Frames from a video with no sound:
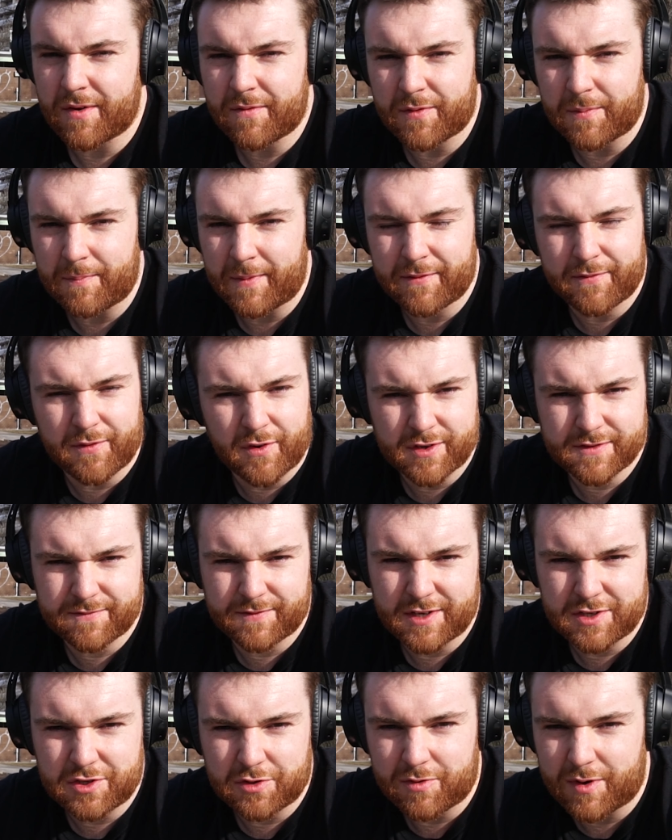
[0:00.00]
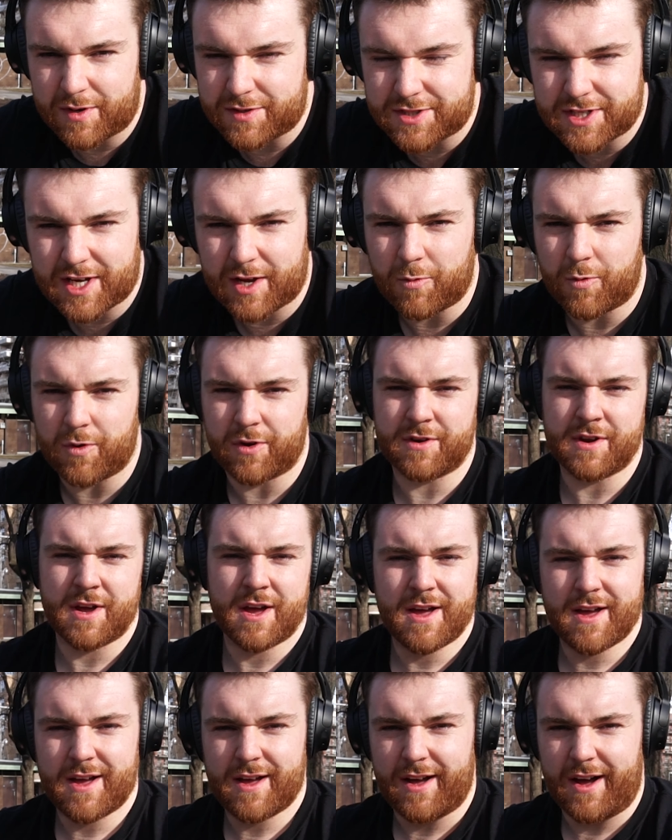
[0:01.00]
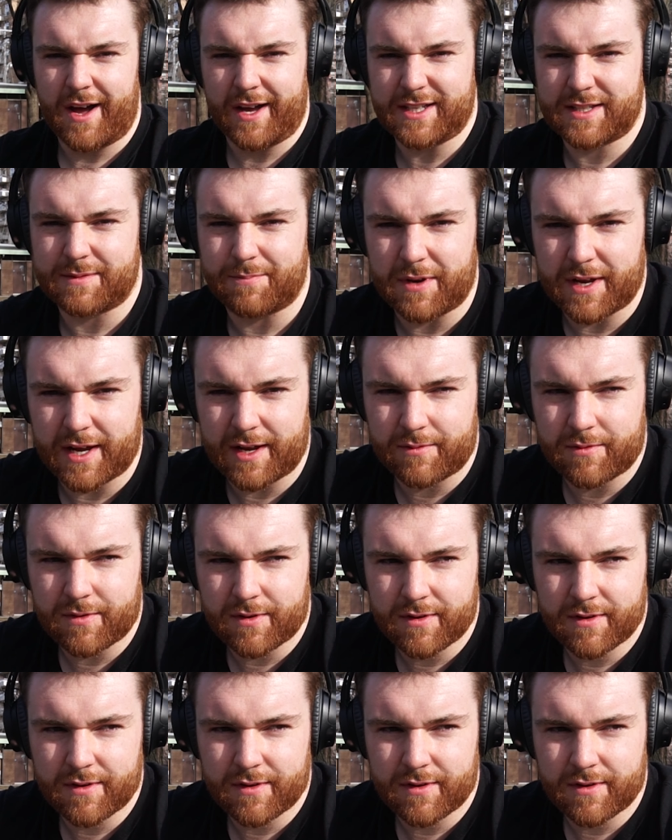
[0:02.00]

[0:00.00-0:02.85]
from my first video on day 1. I explain.